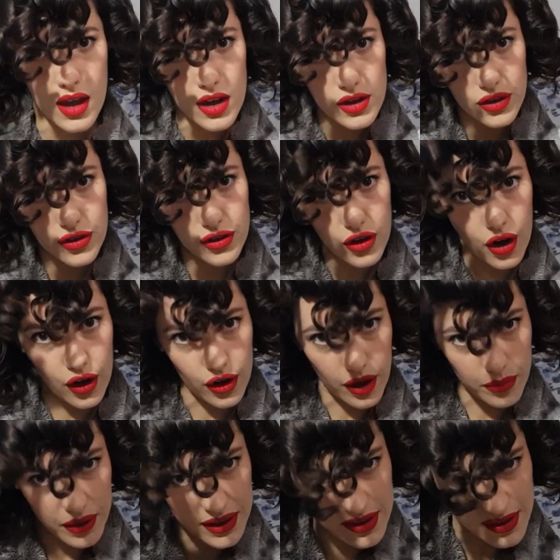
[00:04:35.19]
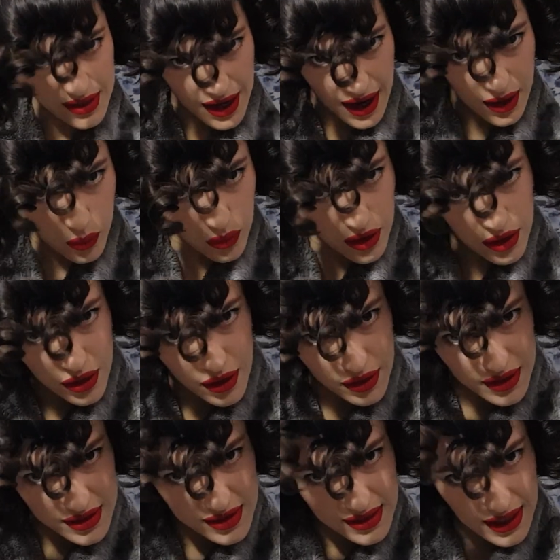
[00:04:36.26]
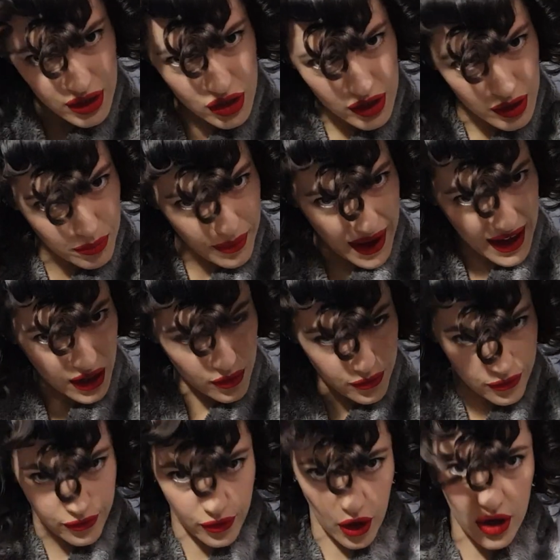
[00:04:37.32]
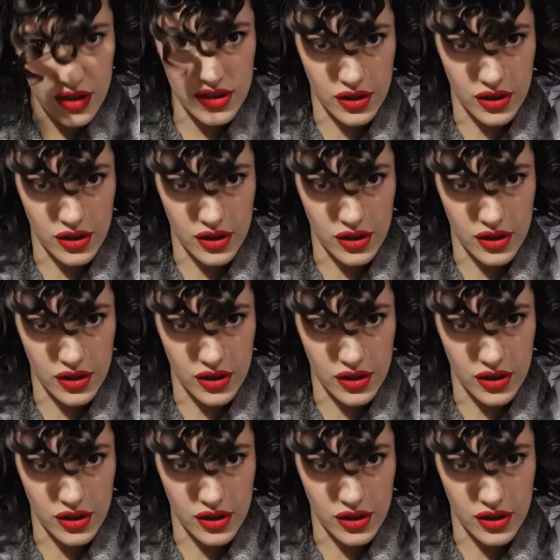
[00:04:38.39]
so I'm going to start with this section at the back first.